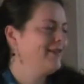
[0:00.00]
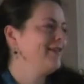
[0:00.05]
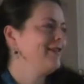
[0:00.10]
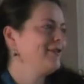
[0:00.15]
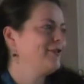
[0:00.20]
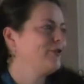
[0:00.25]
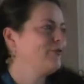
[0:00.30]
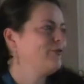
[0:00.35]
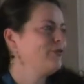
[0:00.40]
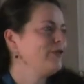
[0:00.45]

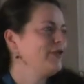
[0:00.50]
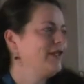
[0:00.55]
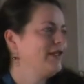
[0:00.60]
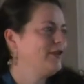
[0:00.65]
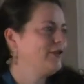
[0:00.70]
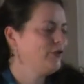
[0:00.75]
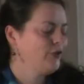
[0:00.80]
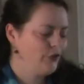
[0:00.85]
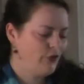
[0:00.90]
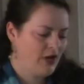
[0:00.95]
So
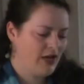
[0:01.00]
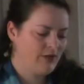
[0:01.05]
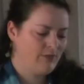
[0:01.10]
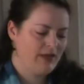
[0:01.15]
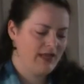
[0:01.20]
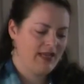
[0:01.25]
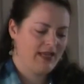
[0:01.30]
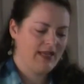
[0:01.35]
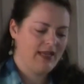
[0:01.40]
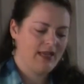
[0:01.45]
please join
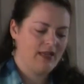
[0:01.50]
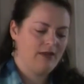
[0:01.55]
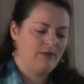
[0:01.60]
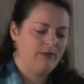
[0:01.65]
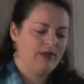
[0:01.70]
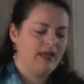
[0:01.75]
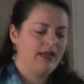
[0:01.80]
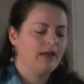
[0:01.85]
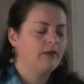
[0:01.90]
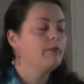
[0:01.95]
me in
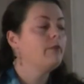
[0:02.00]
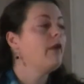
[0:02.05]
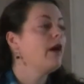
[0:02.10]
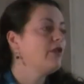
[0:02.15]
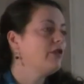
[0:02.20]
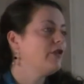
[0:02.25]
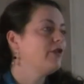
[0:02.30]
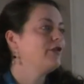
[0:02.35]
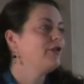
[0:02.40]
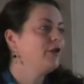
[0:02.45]
being
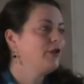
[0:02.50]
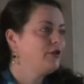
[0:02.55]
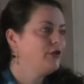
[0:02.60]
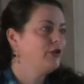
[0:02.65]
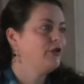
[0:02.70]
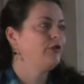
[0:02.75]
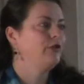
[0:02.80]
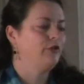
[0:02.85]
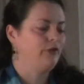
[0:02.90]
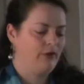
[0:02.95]
mothered
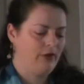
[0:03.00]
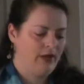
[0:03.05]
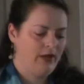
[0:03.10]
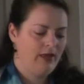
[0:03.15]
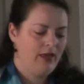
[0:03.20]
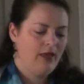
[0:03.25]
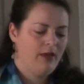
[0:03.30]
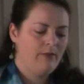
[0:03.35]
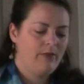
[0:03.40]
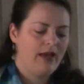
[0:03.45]
to
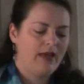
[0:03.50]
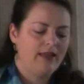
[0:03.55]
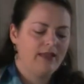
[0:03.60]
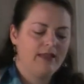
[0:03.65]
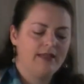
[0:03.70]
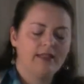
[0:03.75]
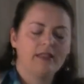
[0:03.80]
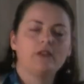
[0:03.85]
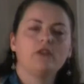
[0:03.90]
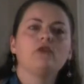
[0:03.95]
by
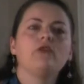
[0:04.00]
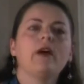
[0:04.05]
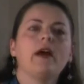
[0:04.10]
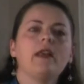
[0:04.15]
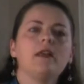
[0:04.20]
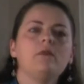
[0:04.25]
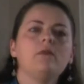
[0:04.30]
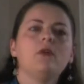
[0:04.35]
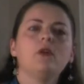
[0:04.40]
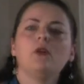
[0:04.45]
these
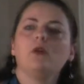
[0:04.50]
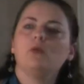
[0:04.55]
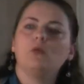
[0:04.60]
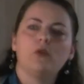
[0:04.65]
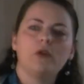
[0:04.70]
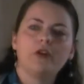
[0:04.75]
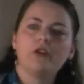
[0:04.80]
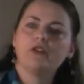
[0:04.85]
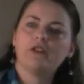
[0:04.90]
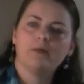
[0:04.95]
incredible
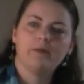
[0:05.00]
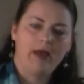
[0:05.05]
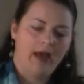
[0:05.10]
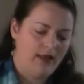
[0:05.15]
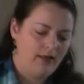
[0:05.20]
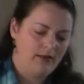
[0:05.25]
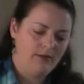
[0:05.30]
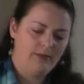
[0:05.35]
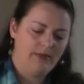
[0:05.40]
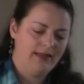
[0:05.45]
worship
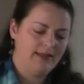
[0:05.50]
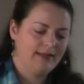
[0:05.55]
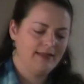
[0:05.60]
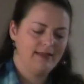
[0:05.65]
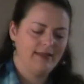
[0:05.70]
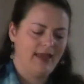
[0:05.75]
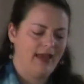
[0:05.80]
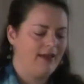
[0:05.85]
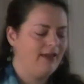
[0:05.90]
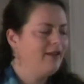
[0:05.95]
elements
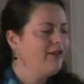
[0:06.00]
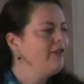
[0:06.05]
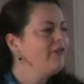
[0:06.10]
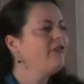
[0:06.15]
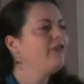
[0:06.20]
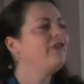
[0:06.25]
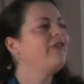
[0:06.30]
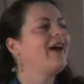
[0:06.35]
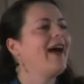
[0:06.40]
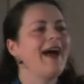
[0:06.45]
that
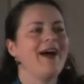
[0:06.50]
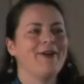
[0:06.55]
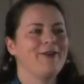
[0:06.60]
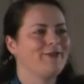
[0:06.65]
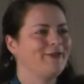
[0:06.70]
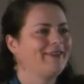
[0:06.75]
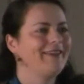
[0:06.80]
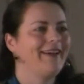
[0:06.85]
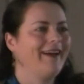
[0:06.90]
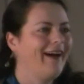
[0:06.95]

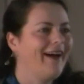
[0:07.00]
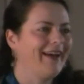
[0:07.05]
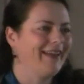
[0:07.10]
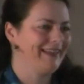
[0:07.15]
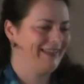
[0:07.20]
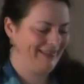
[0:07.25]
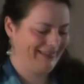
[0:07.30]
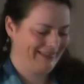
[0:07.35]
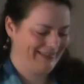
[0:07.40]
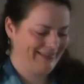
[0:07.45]
found
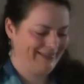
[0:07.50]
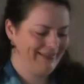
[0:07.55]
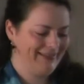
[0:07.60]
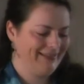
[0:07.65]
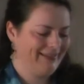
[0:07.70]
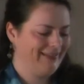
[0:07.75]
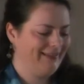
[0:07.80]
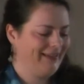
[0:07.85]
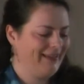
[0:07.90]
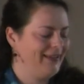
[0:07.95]
us
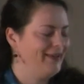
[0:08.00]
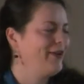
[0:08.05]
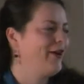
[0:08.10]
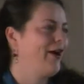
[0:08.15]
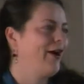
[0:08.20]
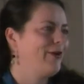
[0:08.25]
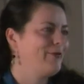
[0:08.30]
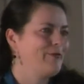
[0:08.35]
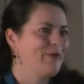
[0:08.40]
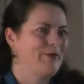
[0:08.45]
in
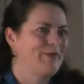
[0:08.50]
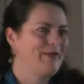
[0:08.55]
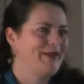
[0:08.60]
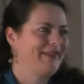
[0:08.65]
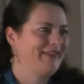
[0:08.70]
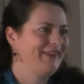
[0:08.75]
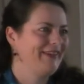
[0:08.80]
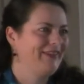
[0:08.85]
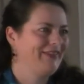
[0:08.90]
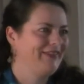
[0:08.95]
our
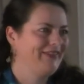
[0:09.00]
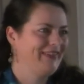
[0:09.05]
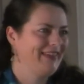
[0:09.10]
moment of